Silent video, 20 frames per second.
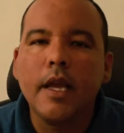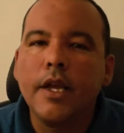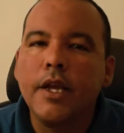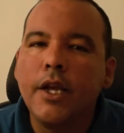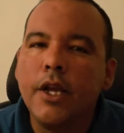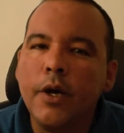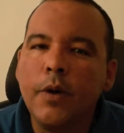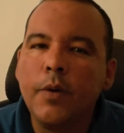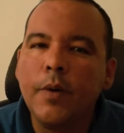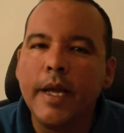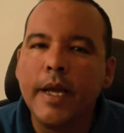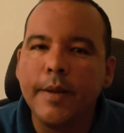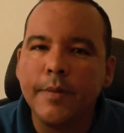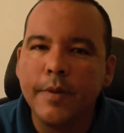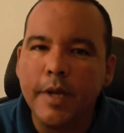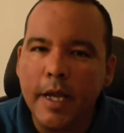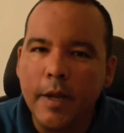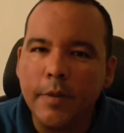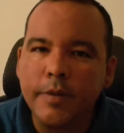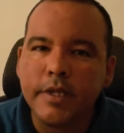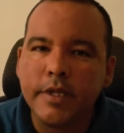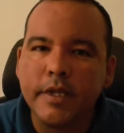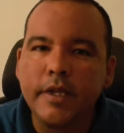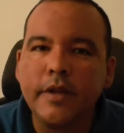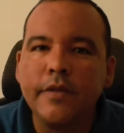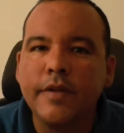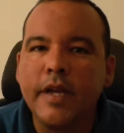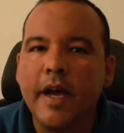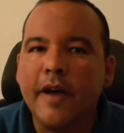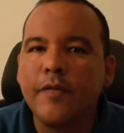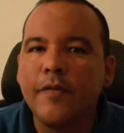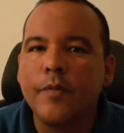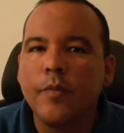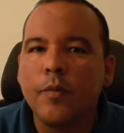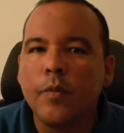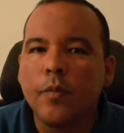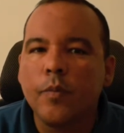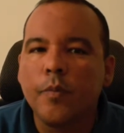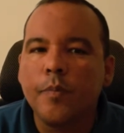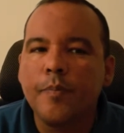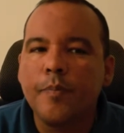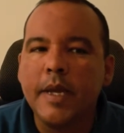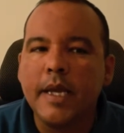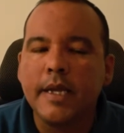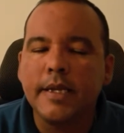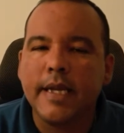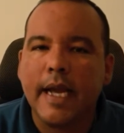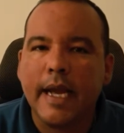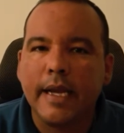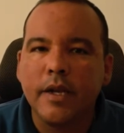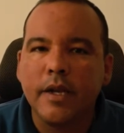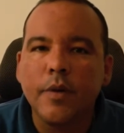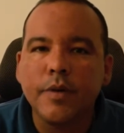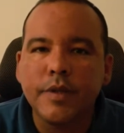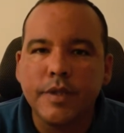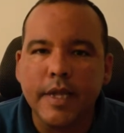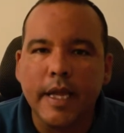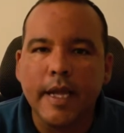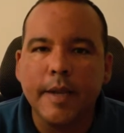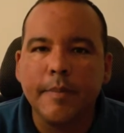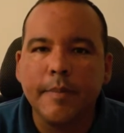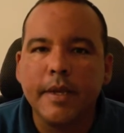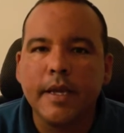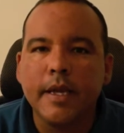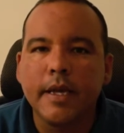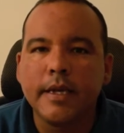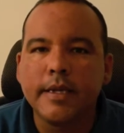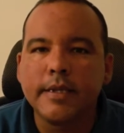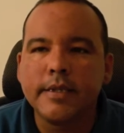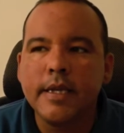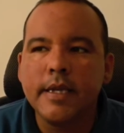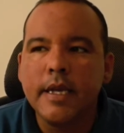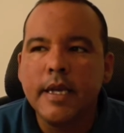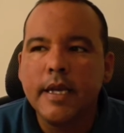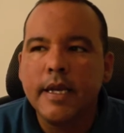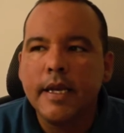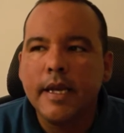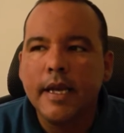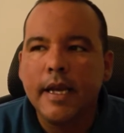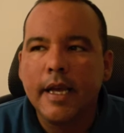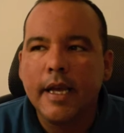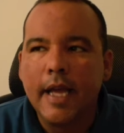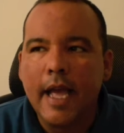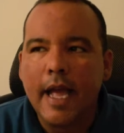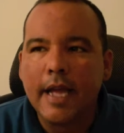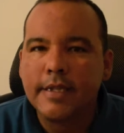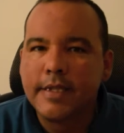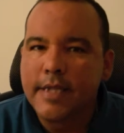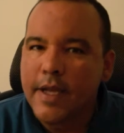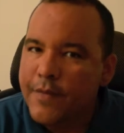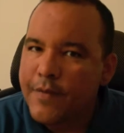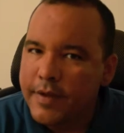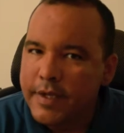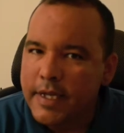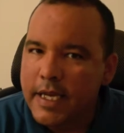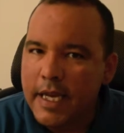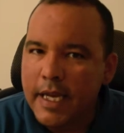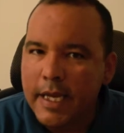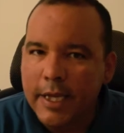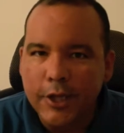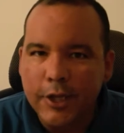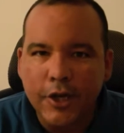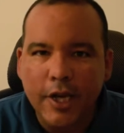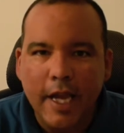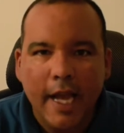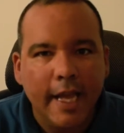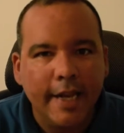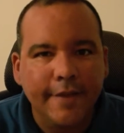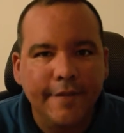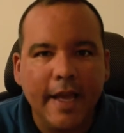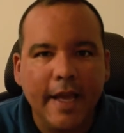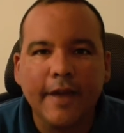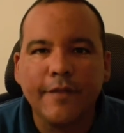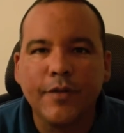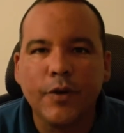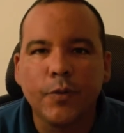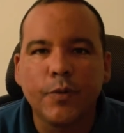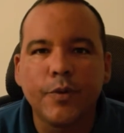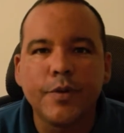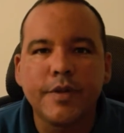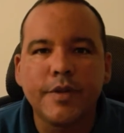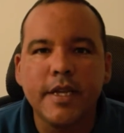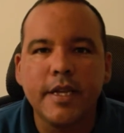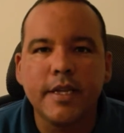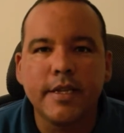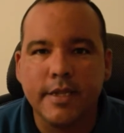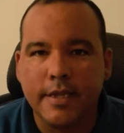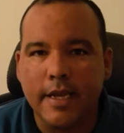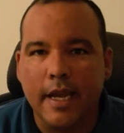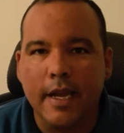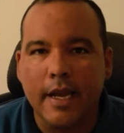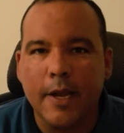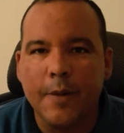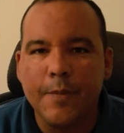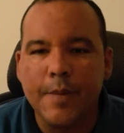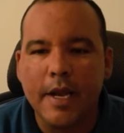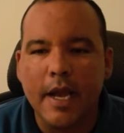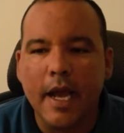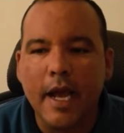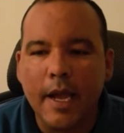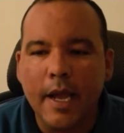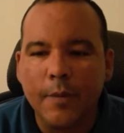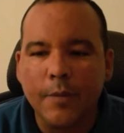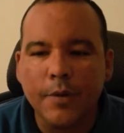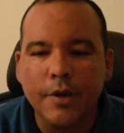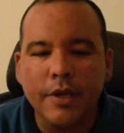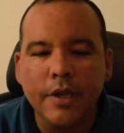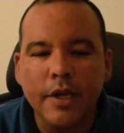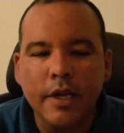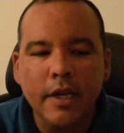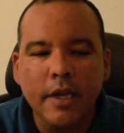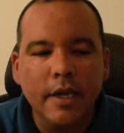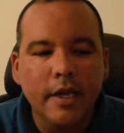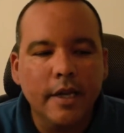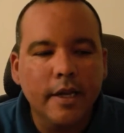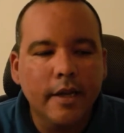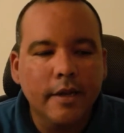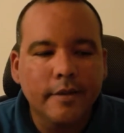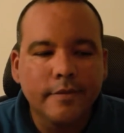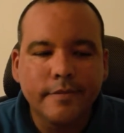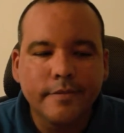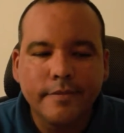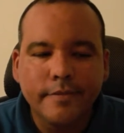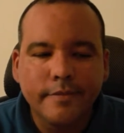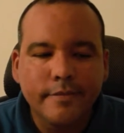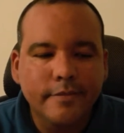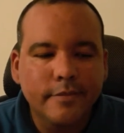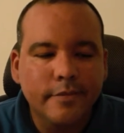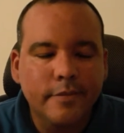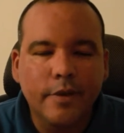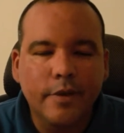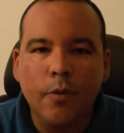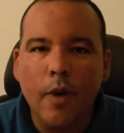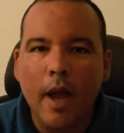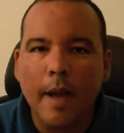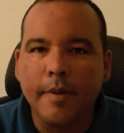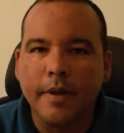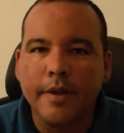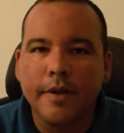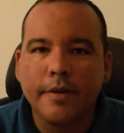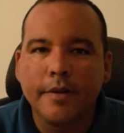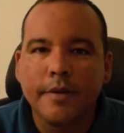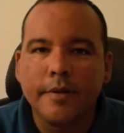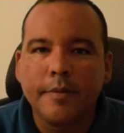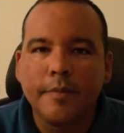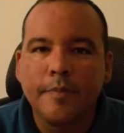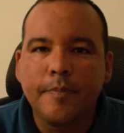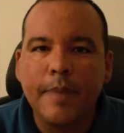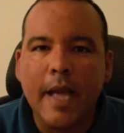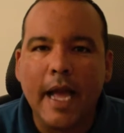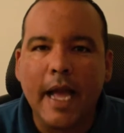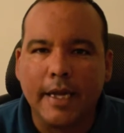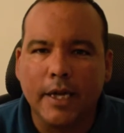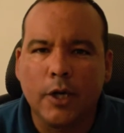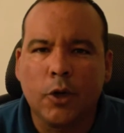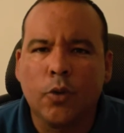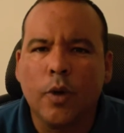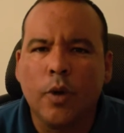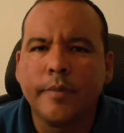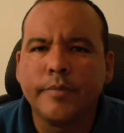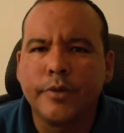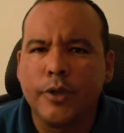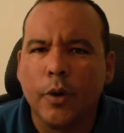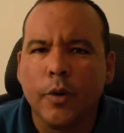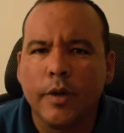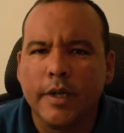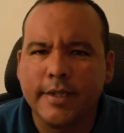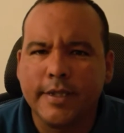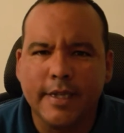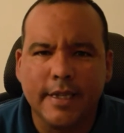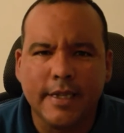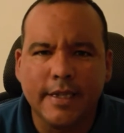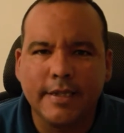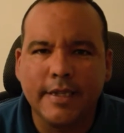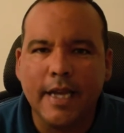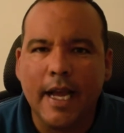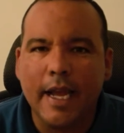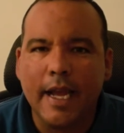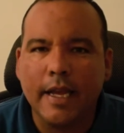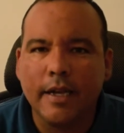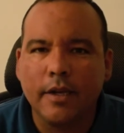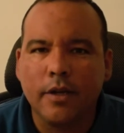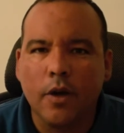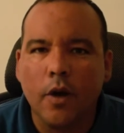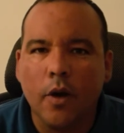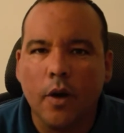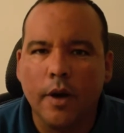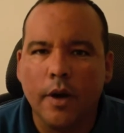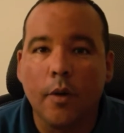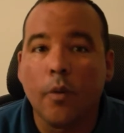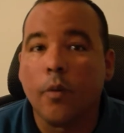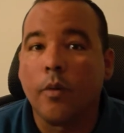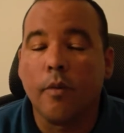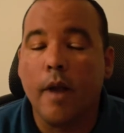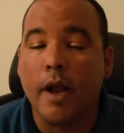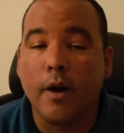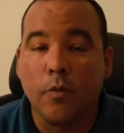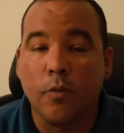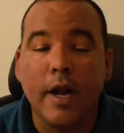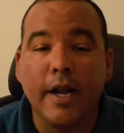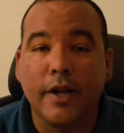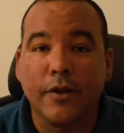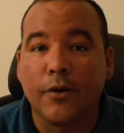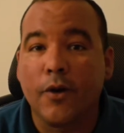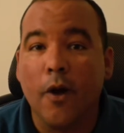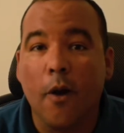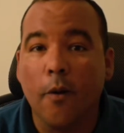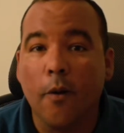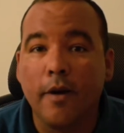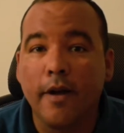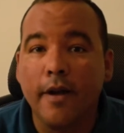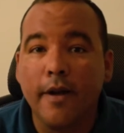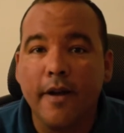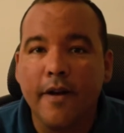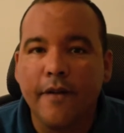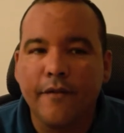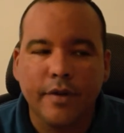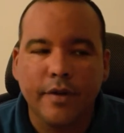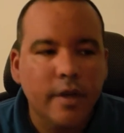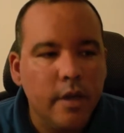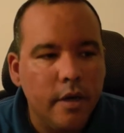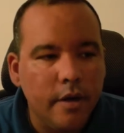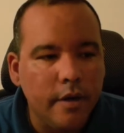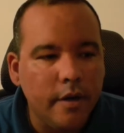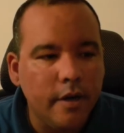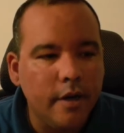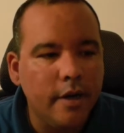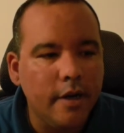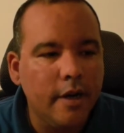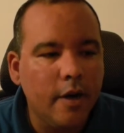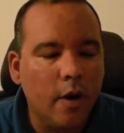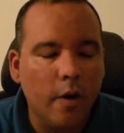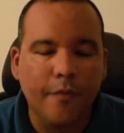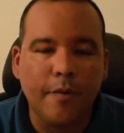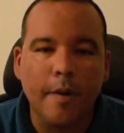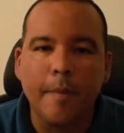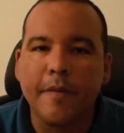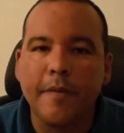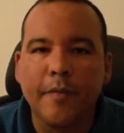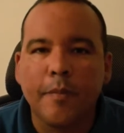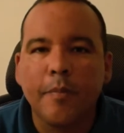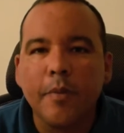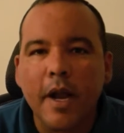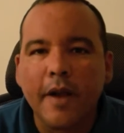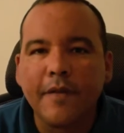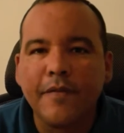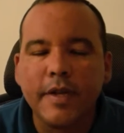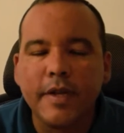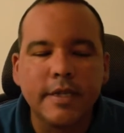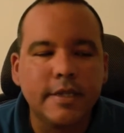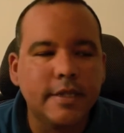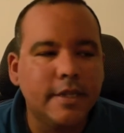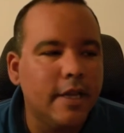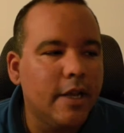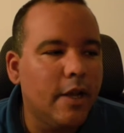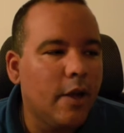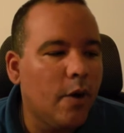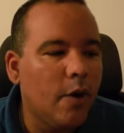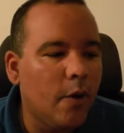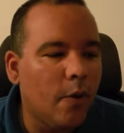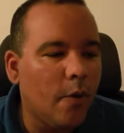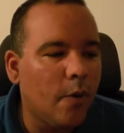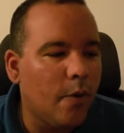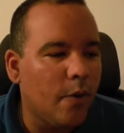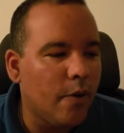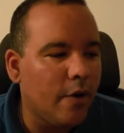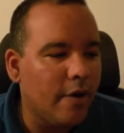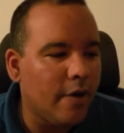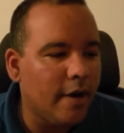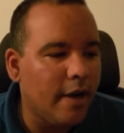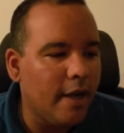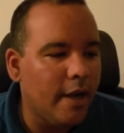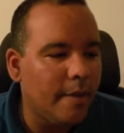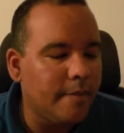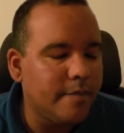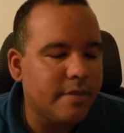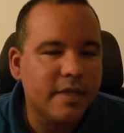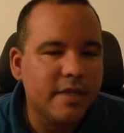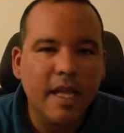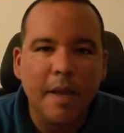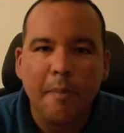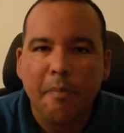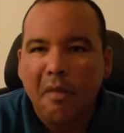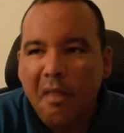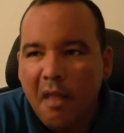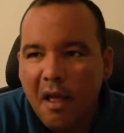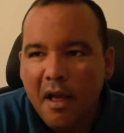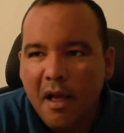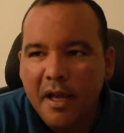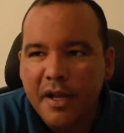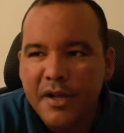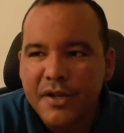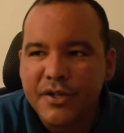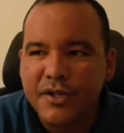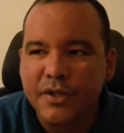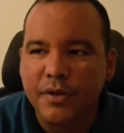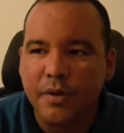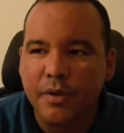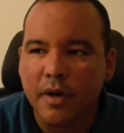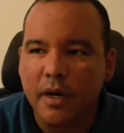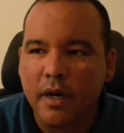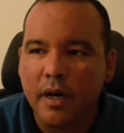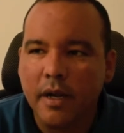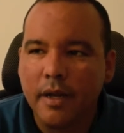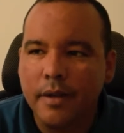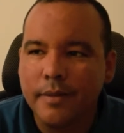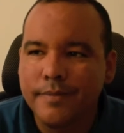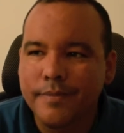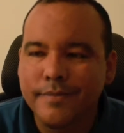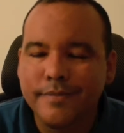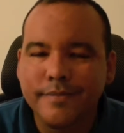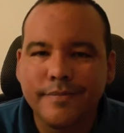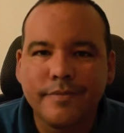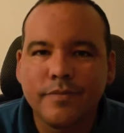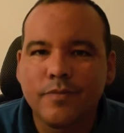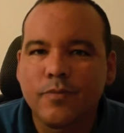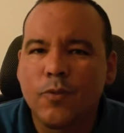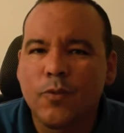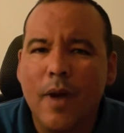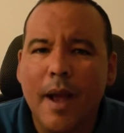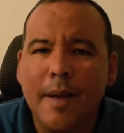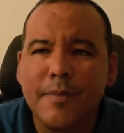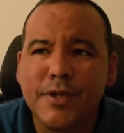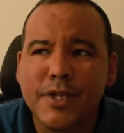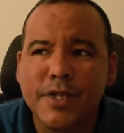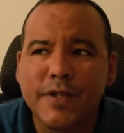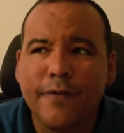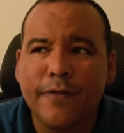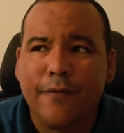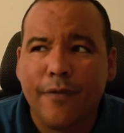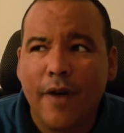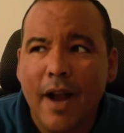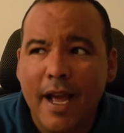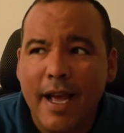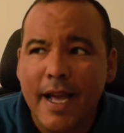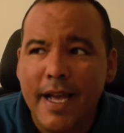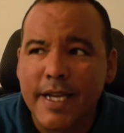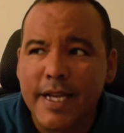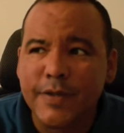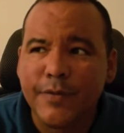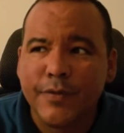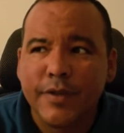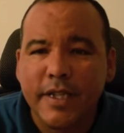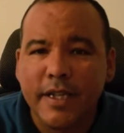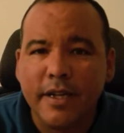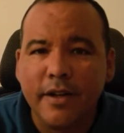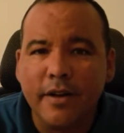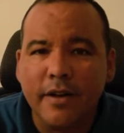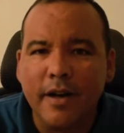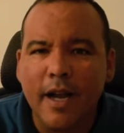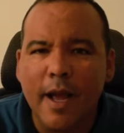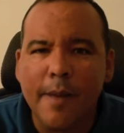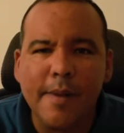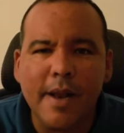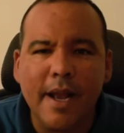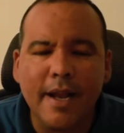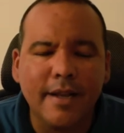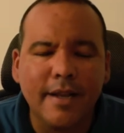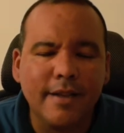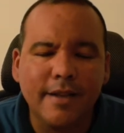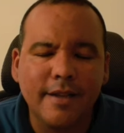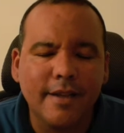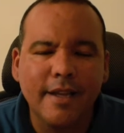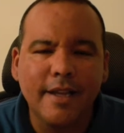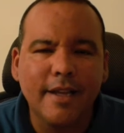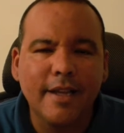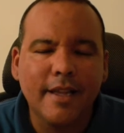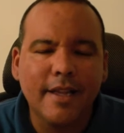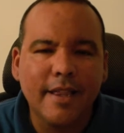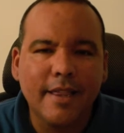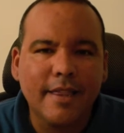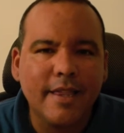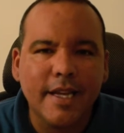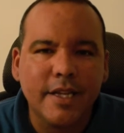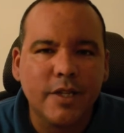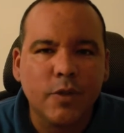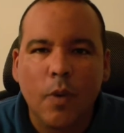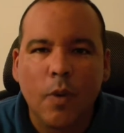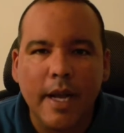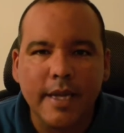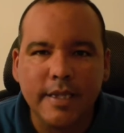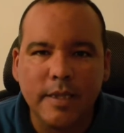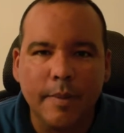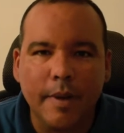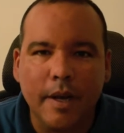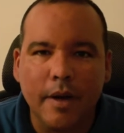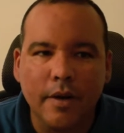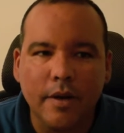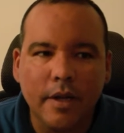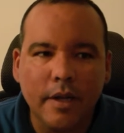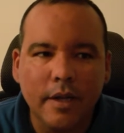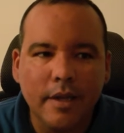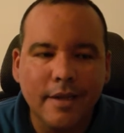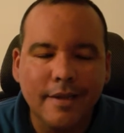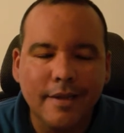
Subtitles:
it was a little tough being diagnosed then because at 17 you kind of have your routine set. I mean, I would grab a pack of Crumb Donuts and a and a regular Coke for dinner, or for breakfast, or skip lunch, or grab just fries for dinner. I mean, I didn't think twice about